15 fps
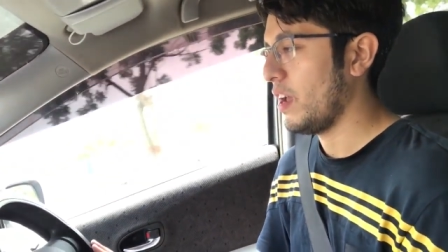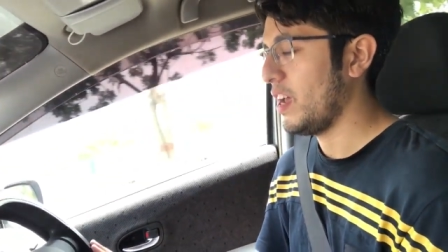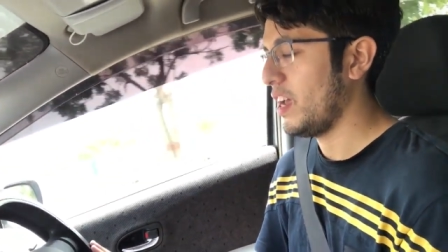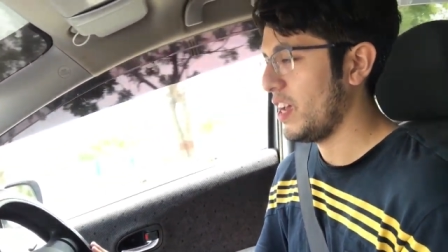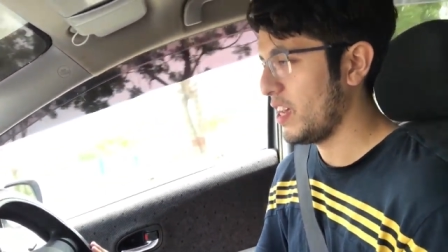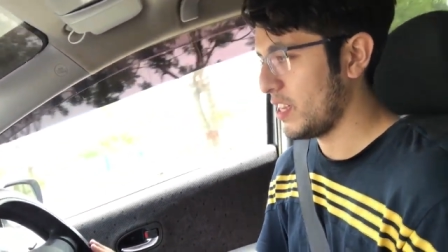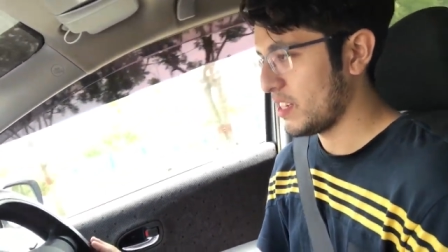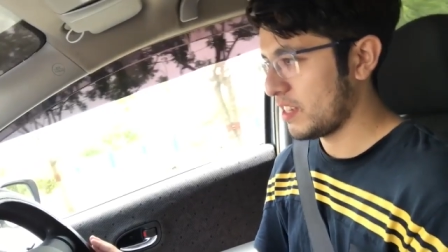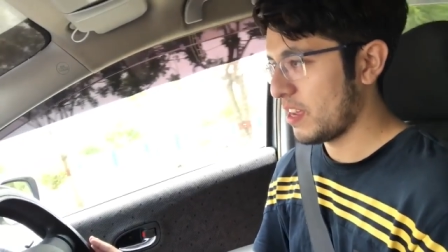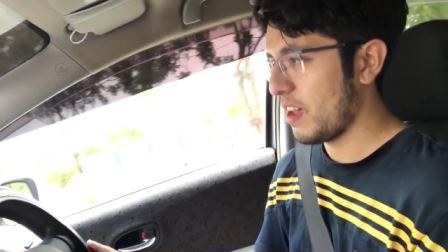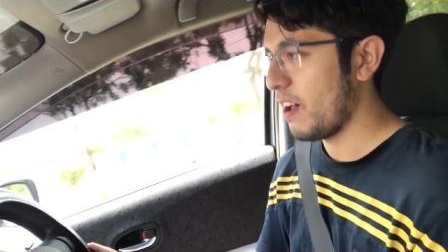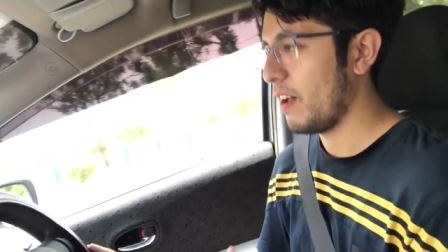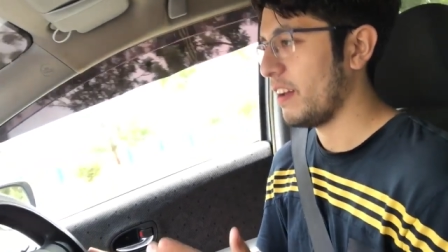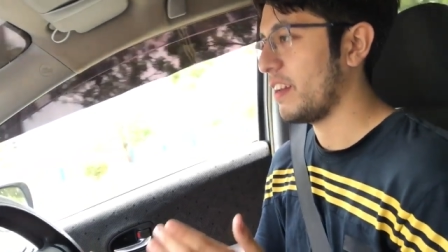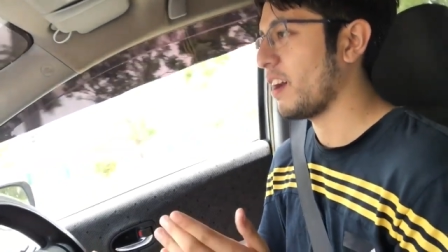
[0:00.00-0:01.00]
is
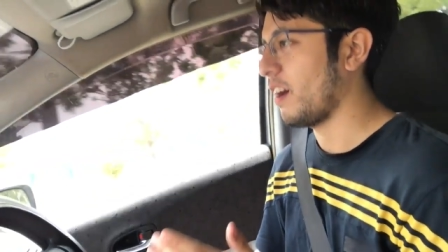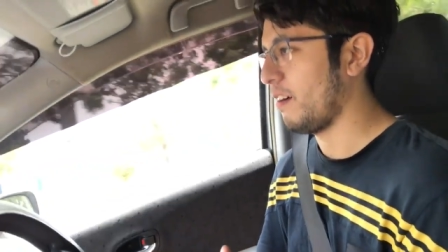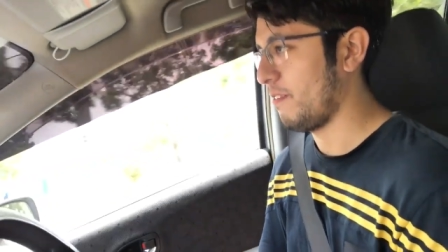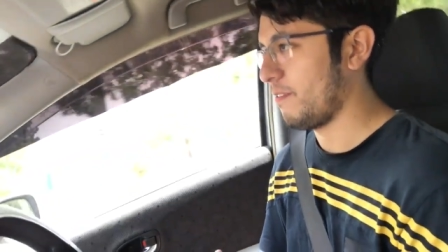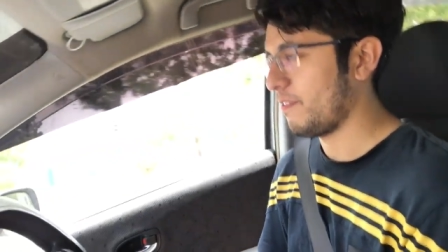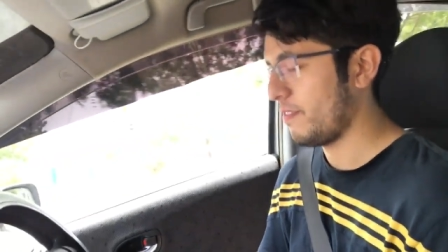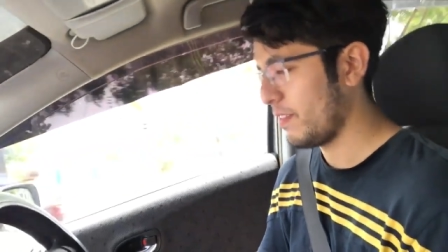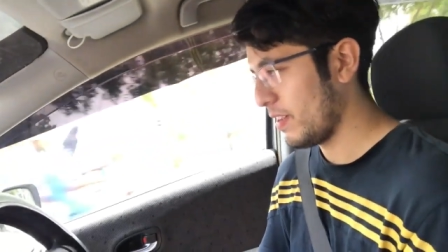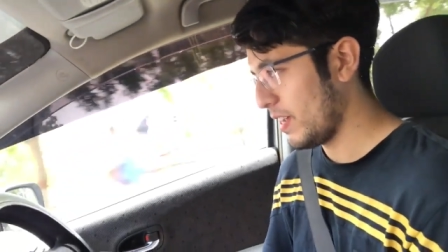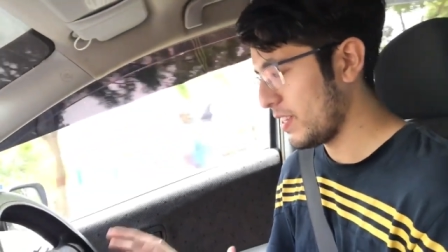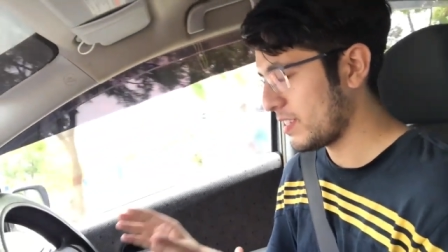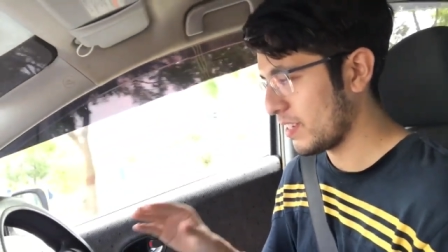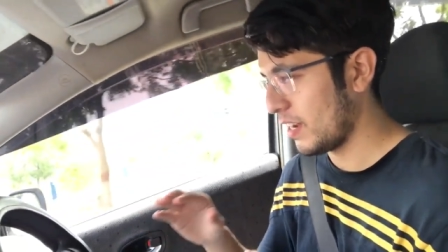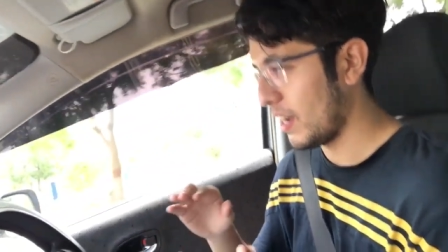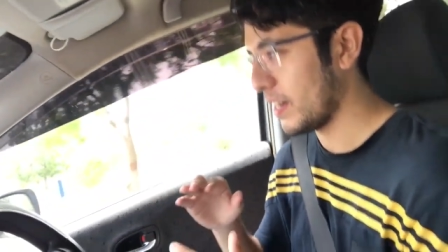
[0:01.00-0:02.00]
tough.
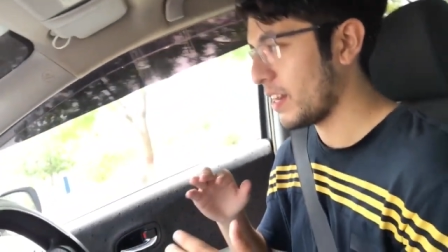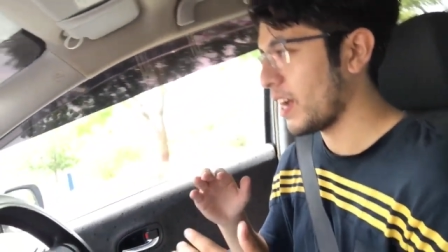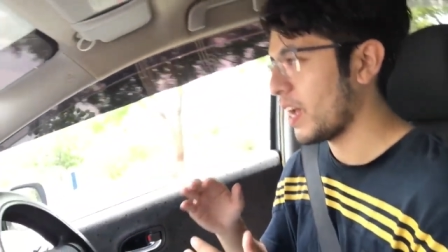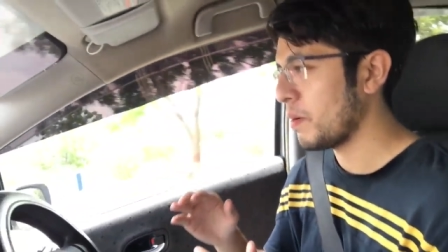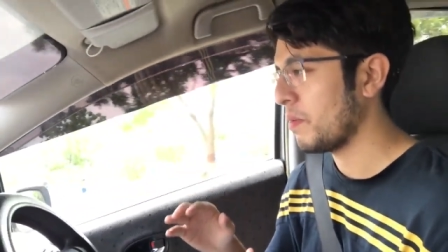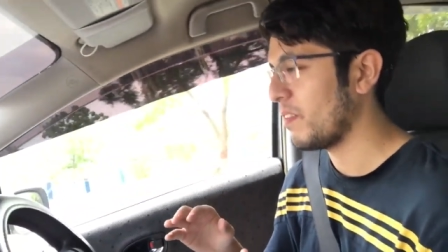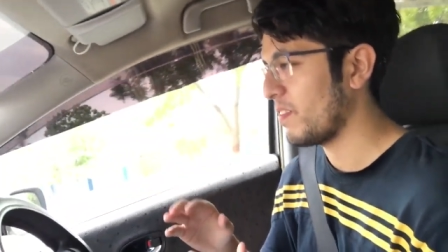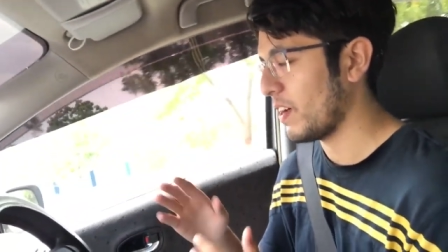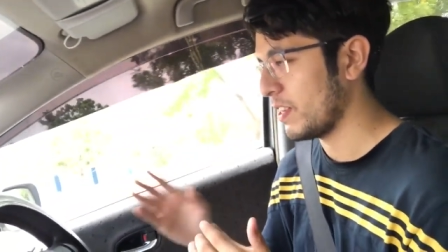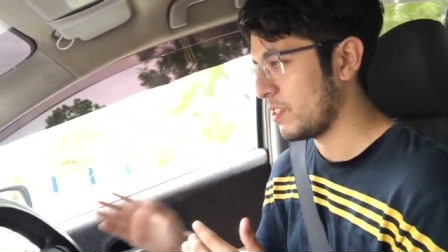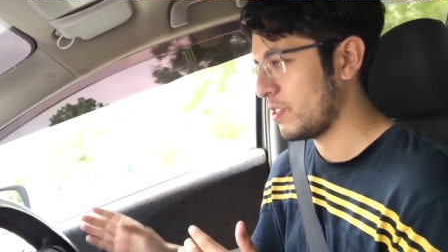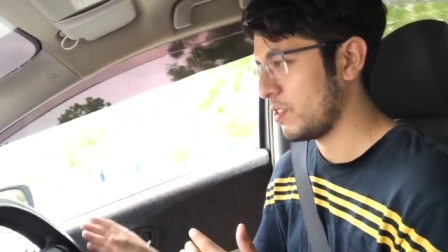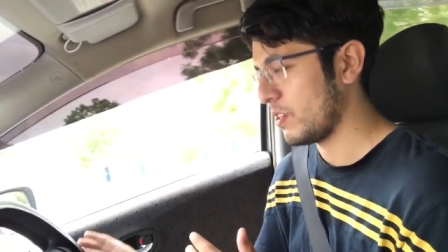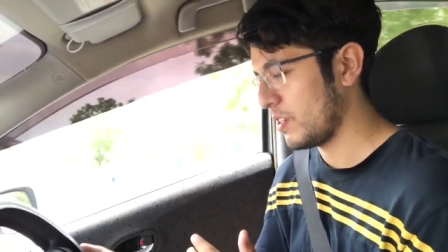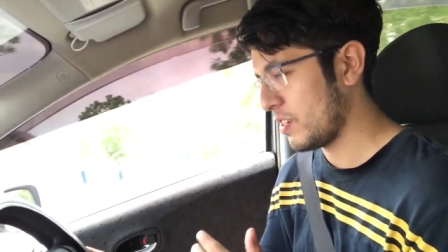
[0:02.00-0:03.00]
It's a time of
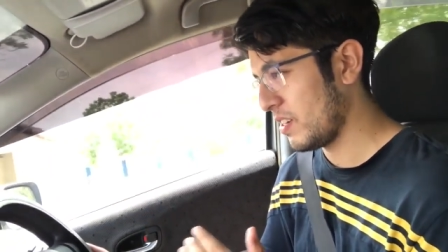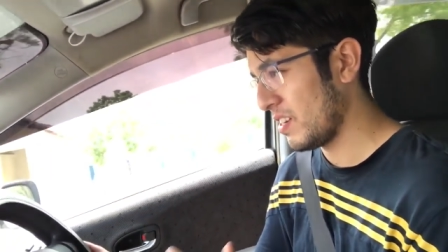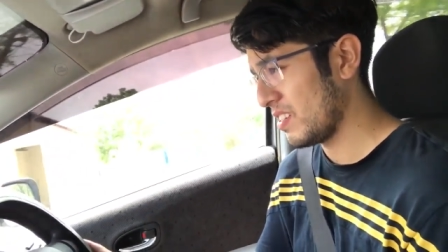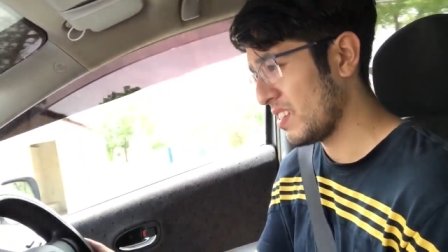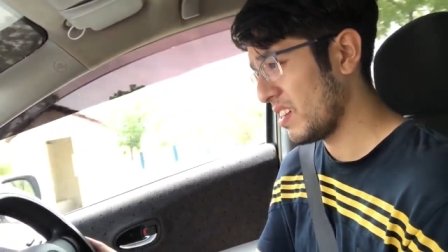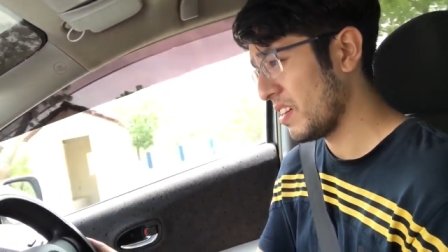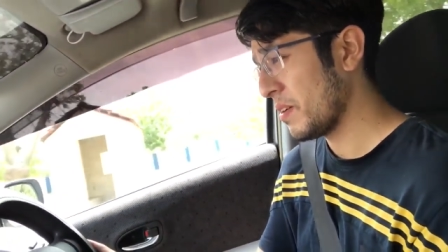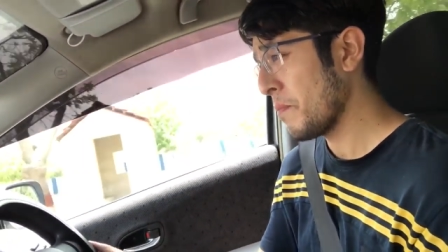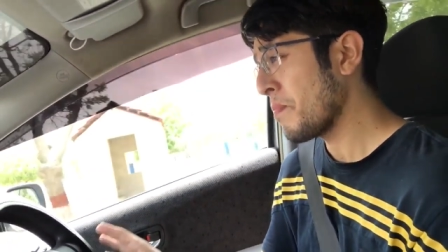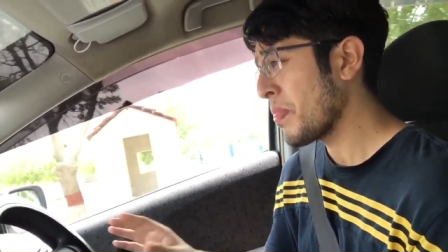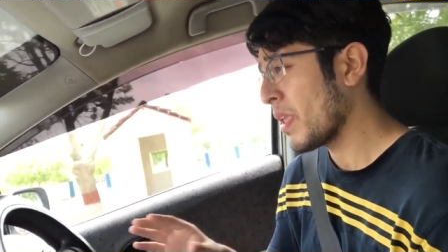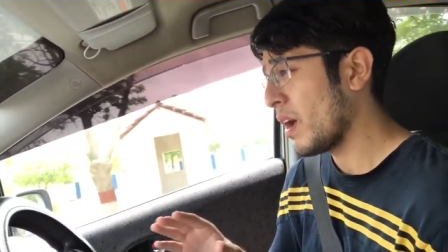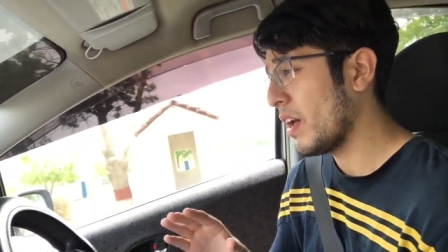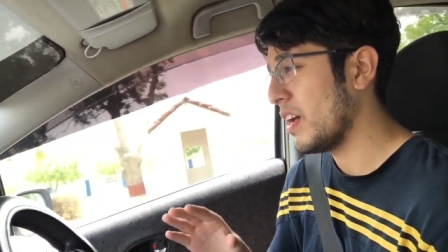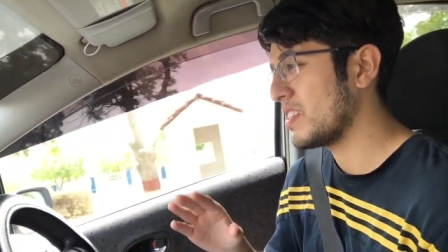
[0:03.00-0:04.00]
uncertainty,
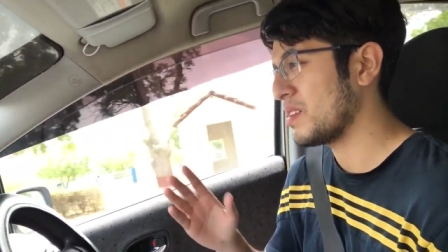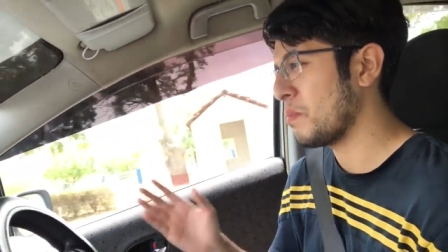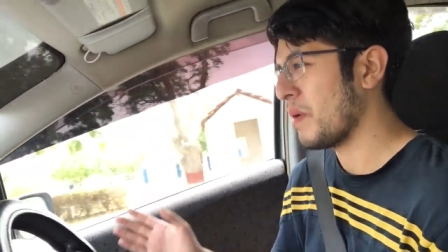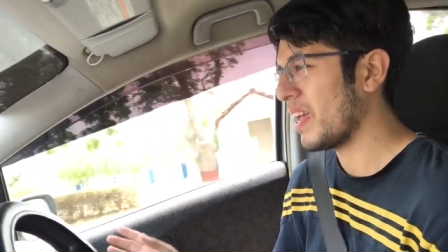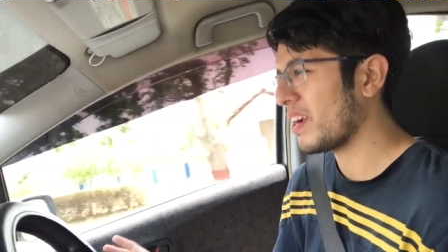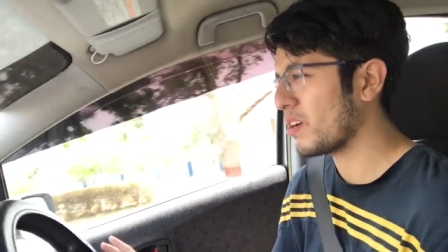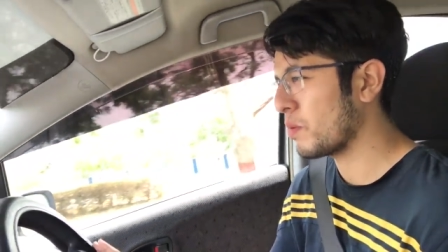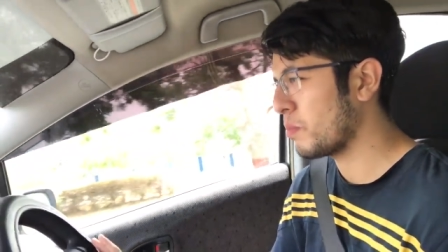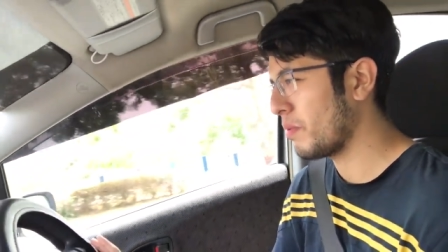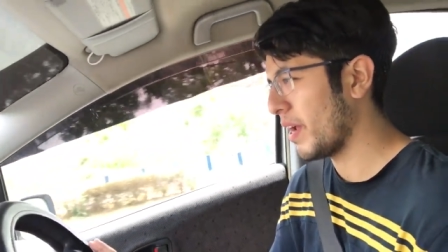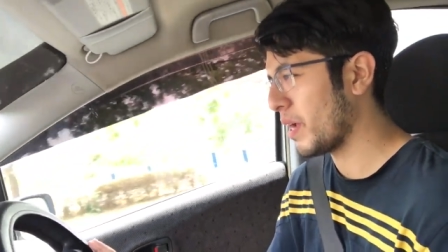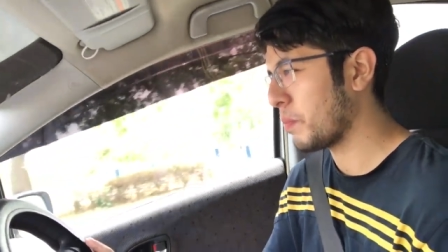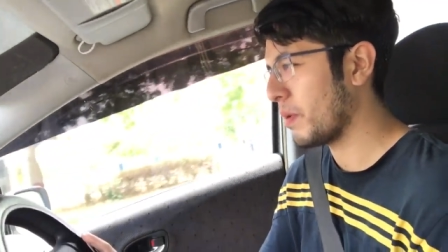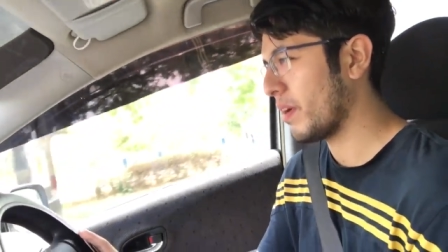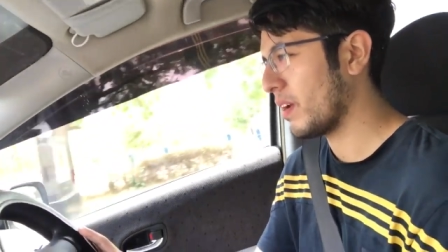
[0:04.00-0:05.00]
it's a make or
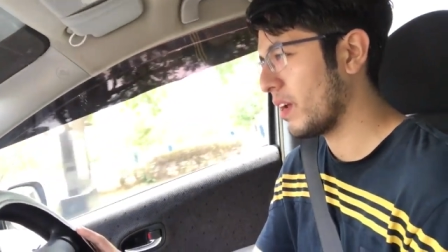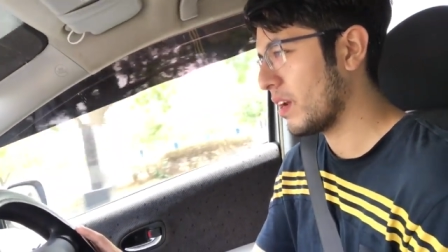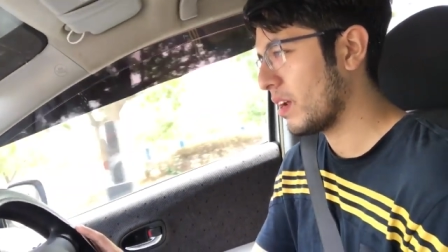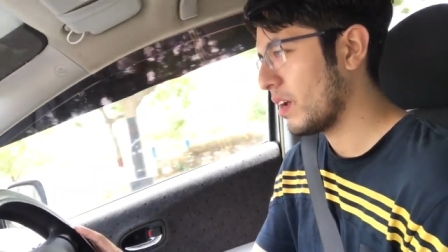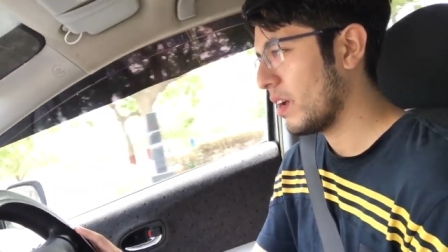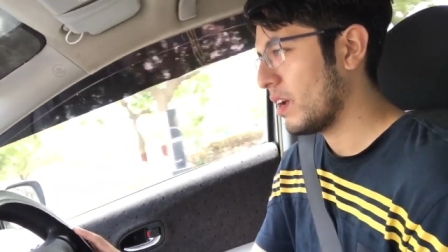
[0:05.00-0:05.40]
break period.